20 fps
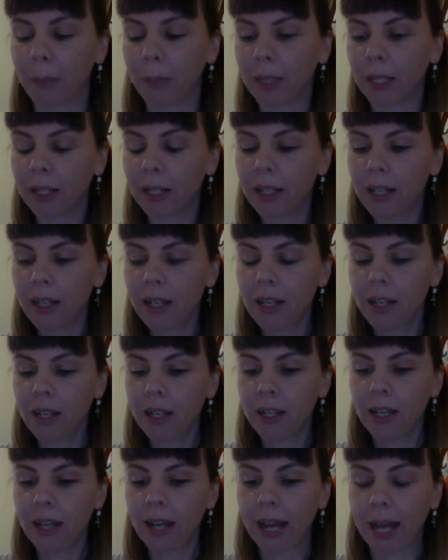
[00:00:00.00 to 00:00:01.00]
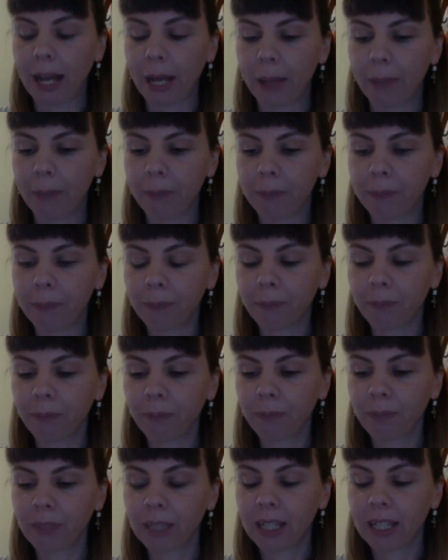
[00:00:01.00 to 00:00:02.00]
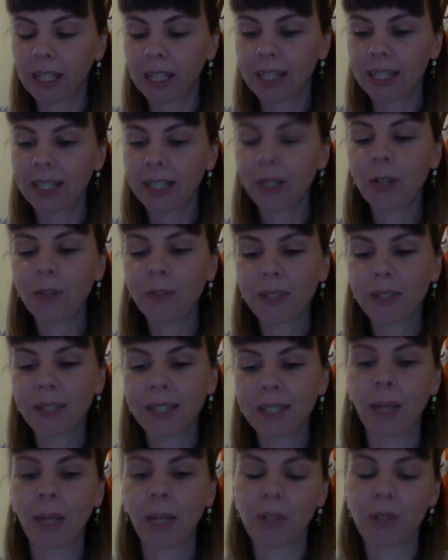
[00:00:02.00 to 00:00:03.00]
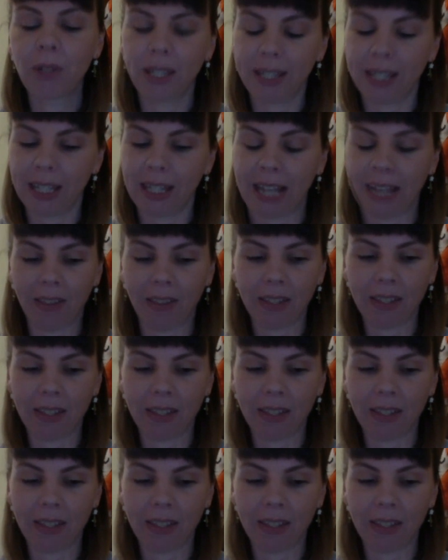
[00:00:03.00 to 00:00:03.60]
But there's a lot of assumptions in that.